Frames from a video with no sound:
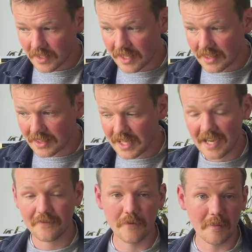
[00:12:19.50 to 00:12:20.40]

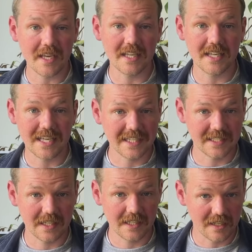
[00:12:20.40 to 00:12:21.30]
That for me
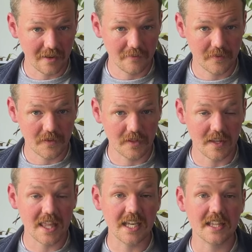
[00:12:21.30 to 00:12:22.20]
is enough. The
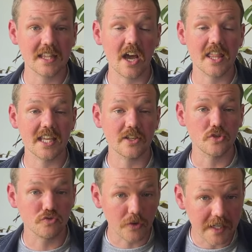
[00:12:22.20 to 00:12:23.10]
thing that I think
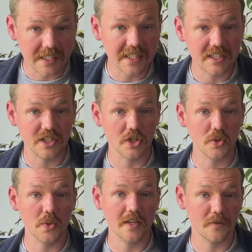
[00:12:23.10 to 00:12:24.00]
you really need to
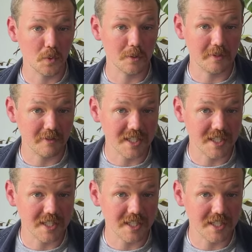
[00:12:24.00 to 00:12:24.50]
do if you want to be rich